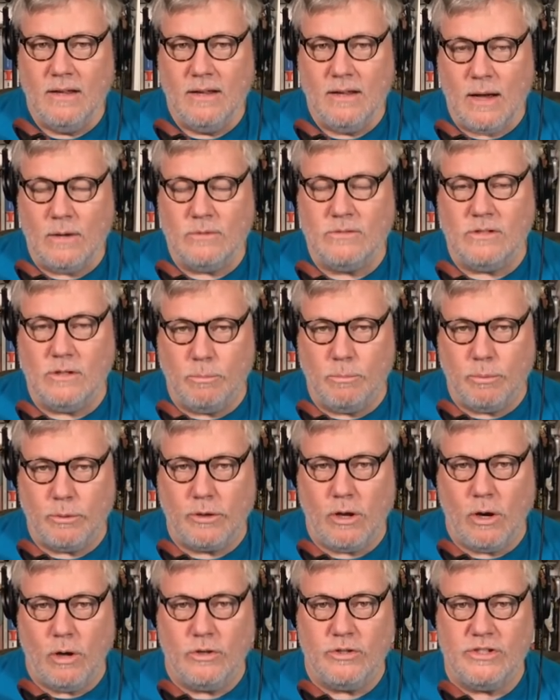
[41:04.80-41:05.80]
I was a little
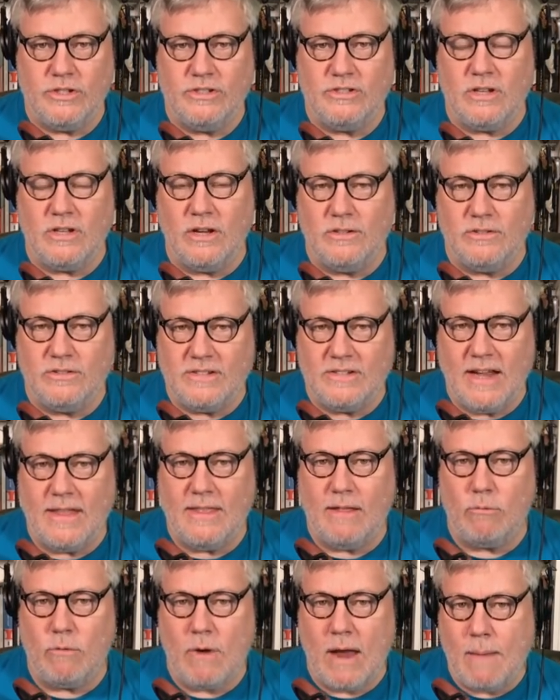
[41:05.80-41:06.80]
precocious to understand
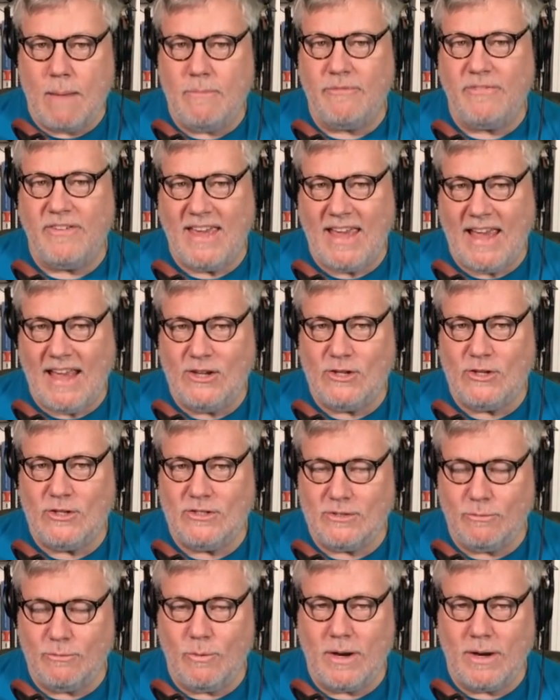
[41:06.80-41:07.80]
the
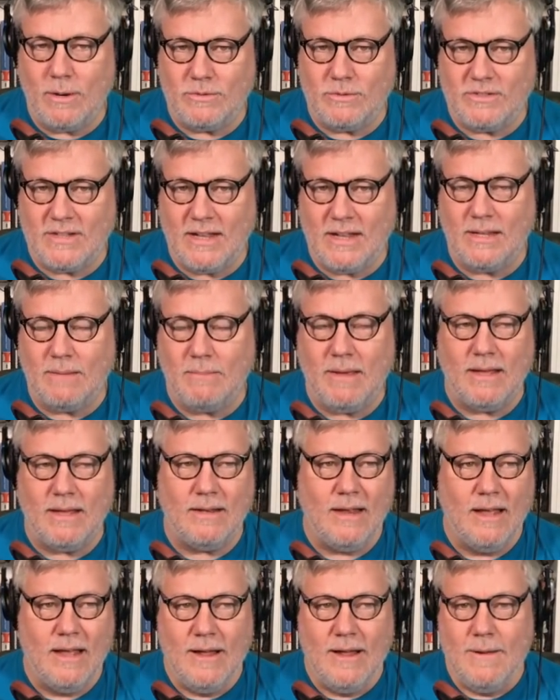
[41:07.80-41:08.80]
ramifications of what it was telling me.
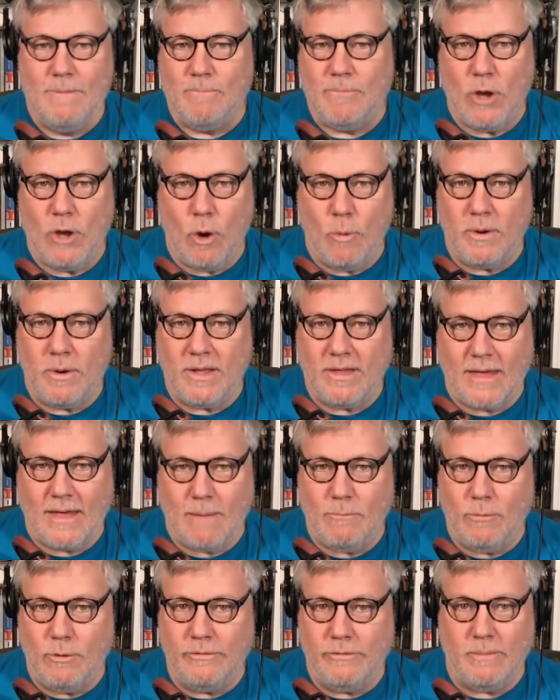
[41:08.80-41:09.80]
And the opening of
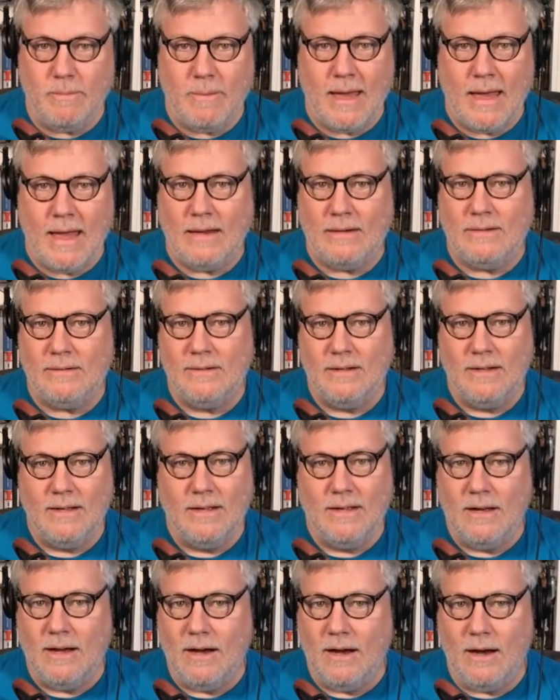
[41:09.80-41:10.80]
that movie, man.
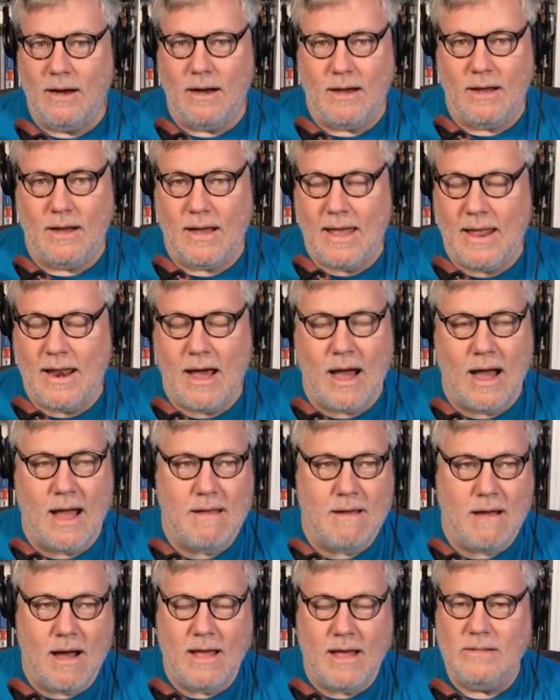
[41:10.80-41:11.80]
Oh, and
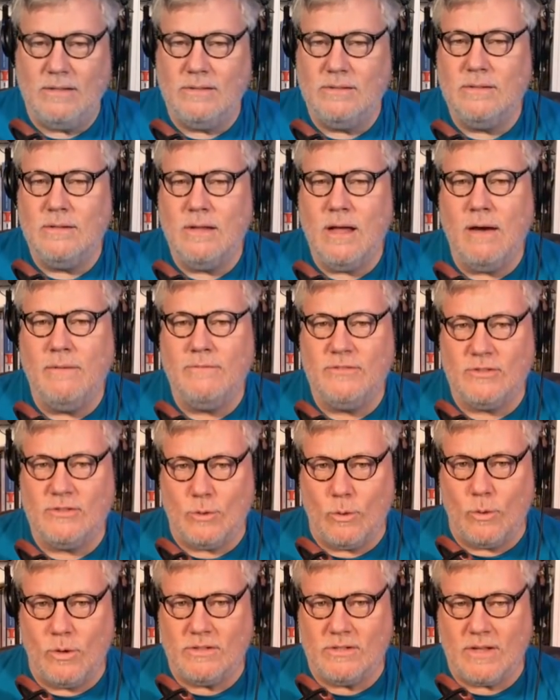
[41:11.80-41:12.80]
I, I love
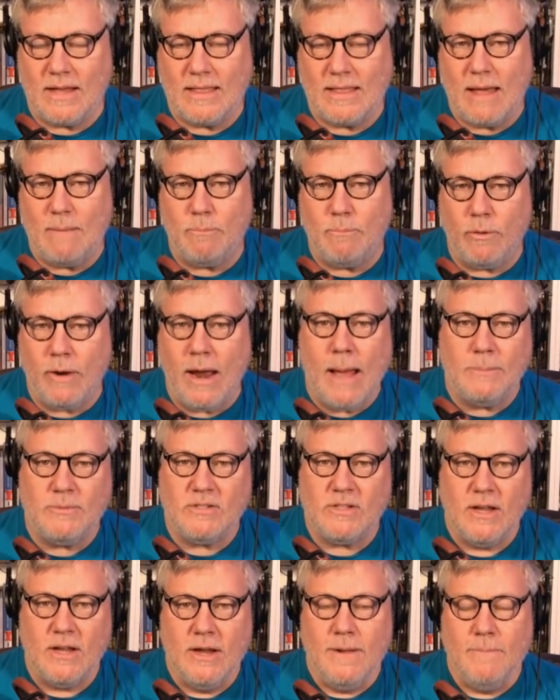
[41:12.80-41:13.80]
stories like that.
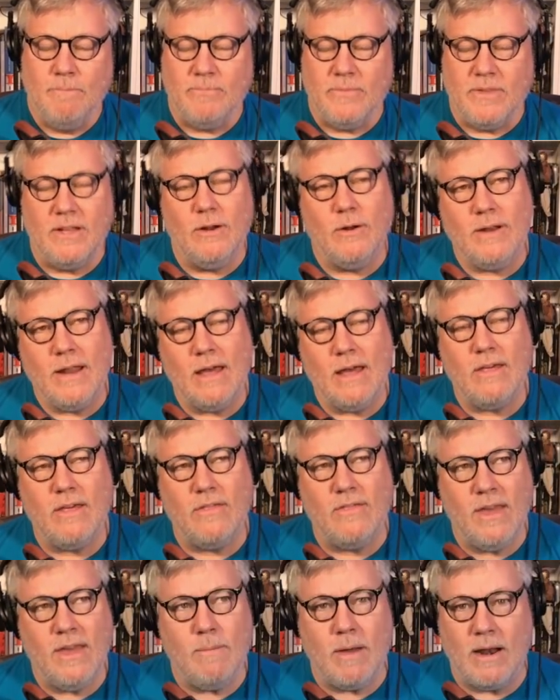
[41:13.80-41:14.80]
Perhaps you know, now that I
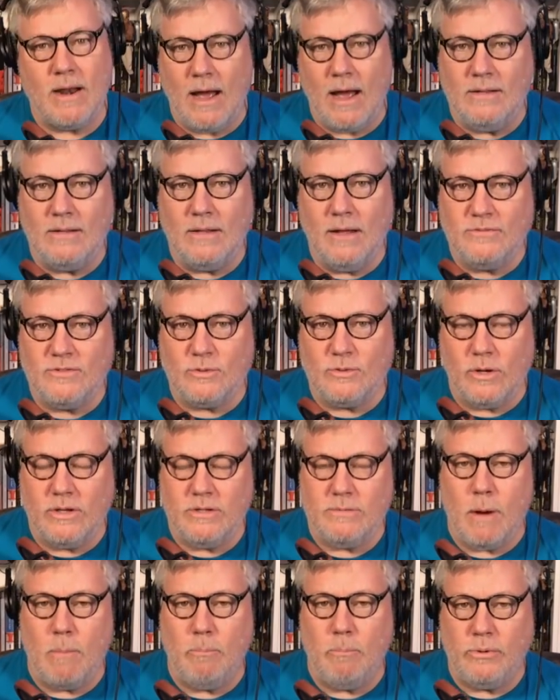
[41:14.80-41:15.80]
think about it, I love stories
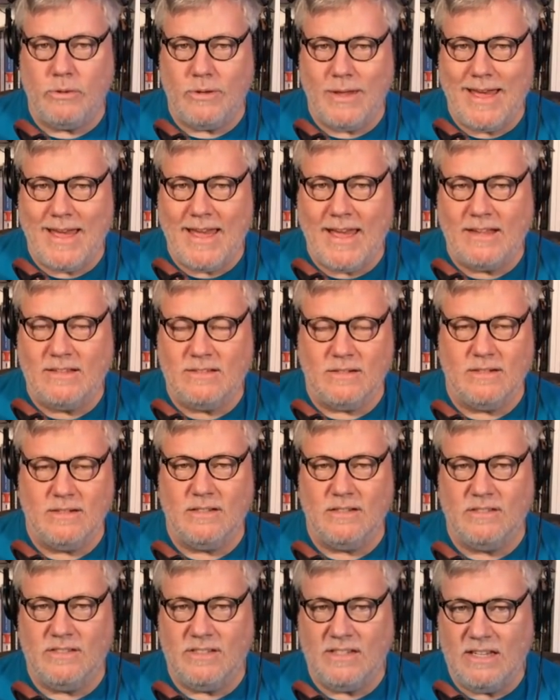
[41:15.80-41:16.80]
about plagues and
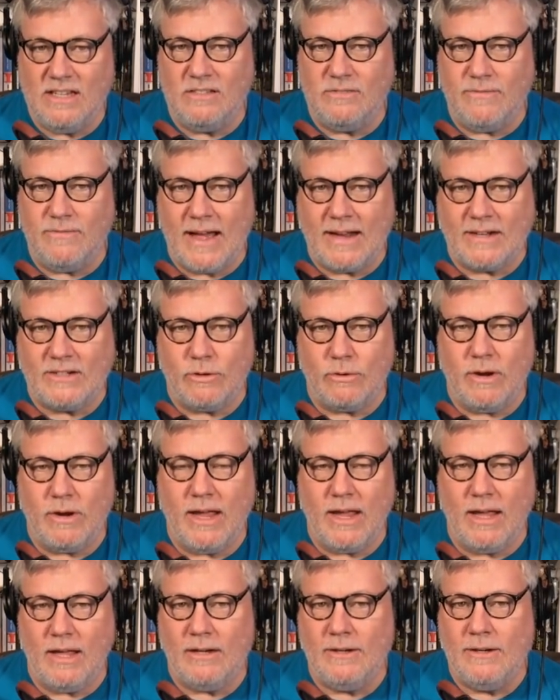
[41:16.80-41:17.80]
disease
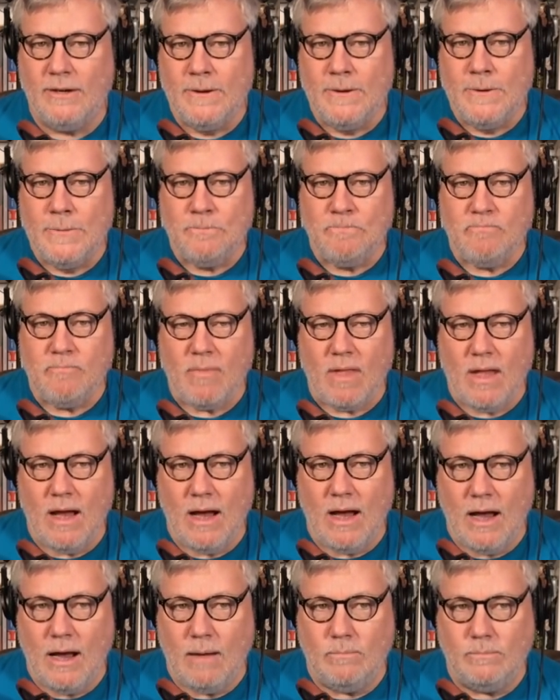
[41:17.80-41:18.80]
vectoring. And
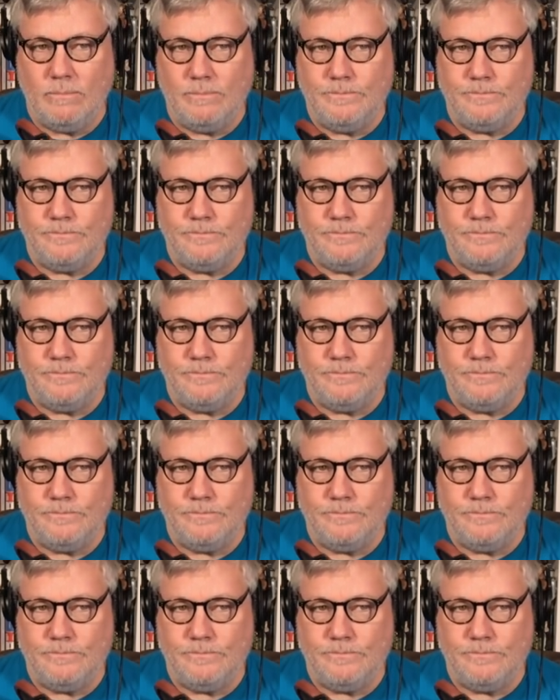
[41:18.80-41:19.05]
um,